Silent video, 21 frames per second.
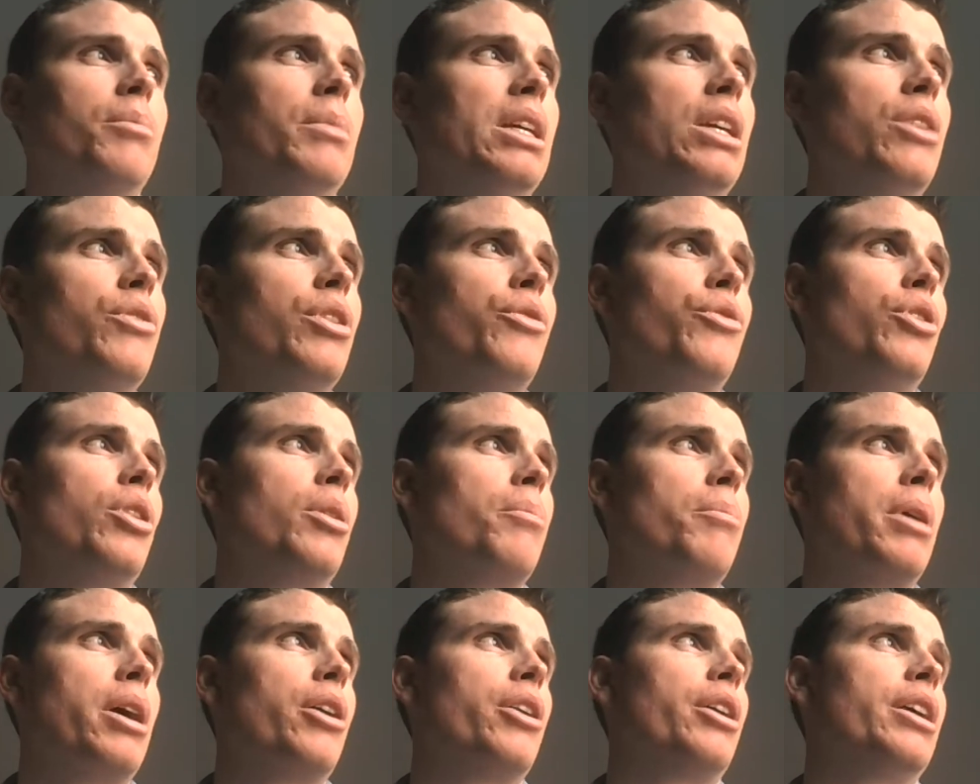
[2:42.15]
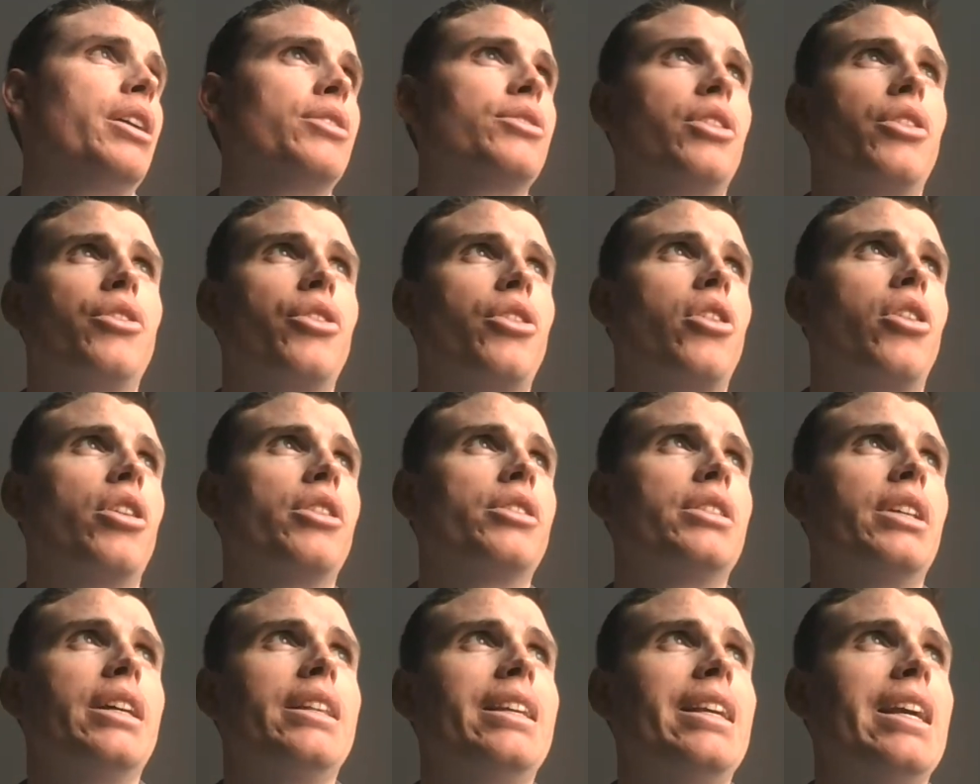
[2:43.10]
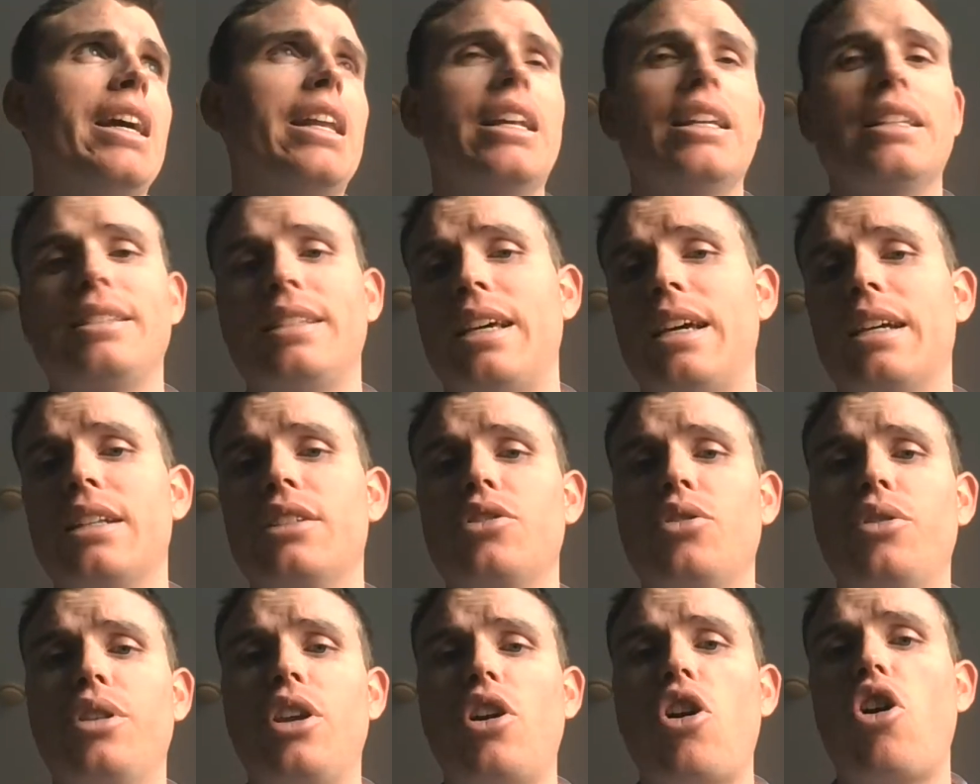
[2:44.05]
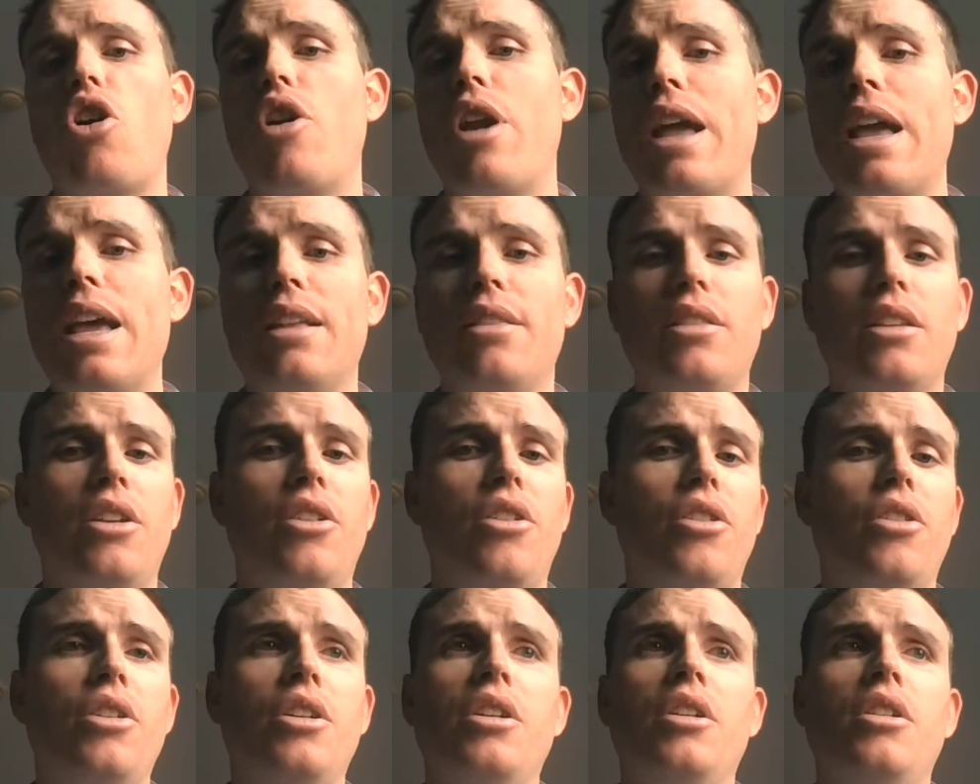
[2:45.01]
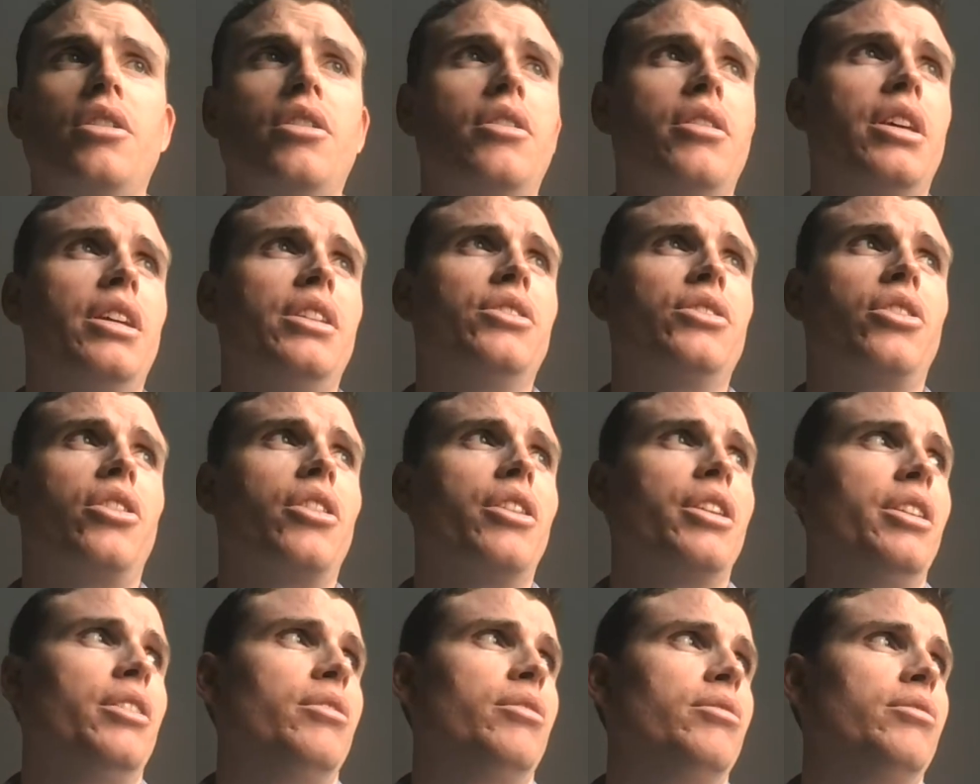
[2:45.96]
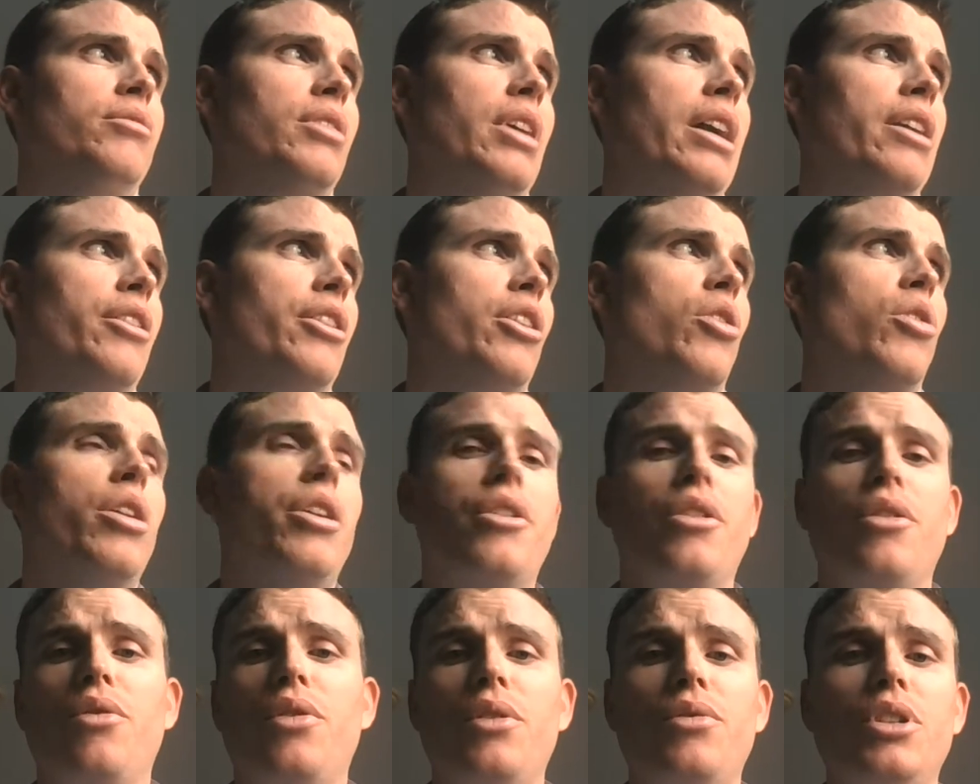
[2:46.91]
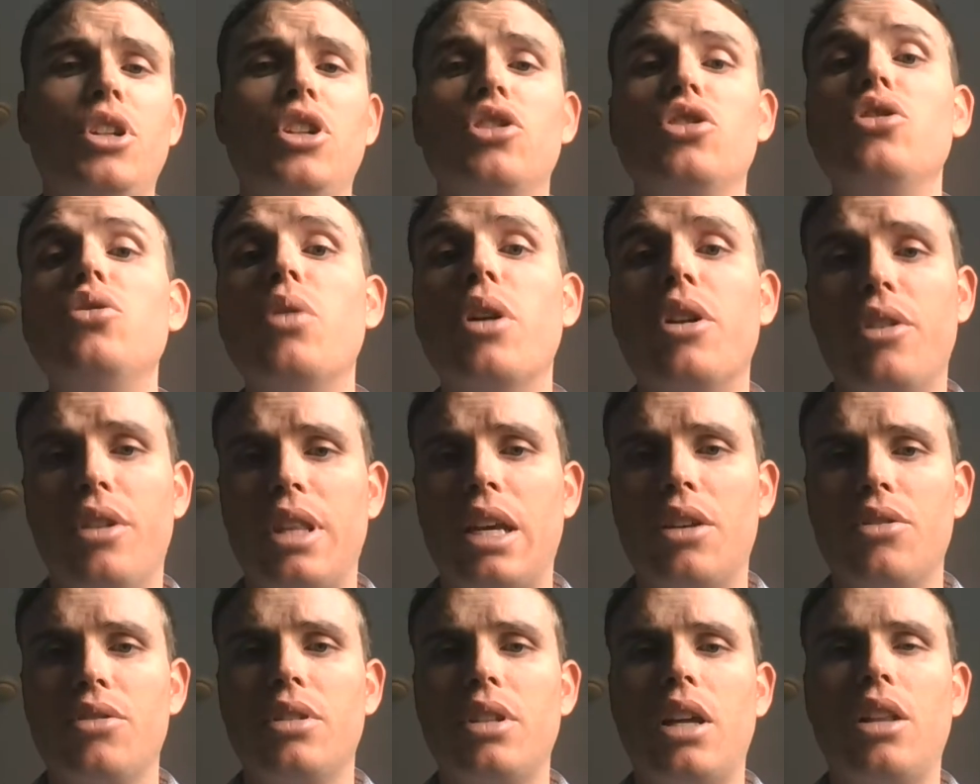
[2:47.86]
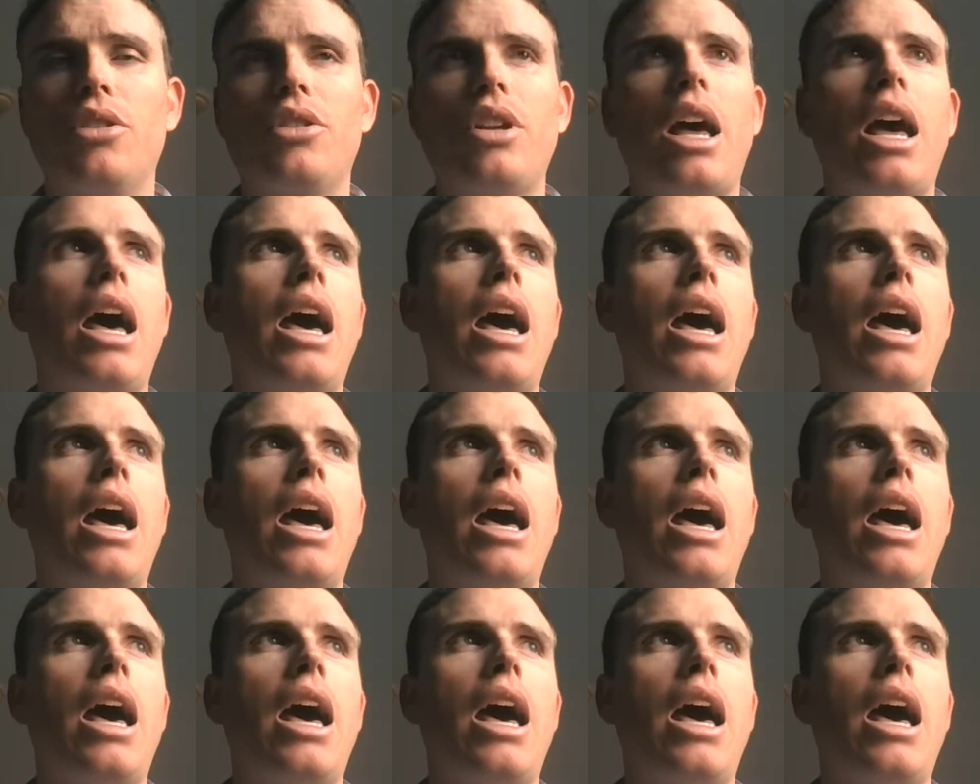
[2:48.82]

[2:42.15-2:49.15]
Even if you compare it against other cars like the NSX or the R8 they start in, I don't know, $150,000 to $200,000.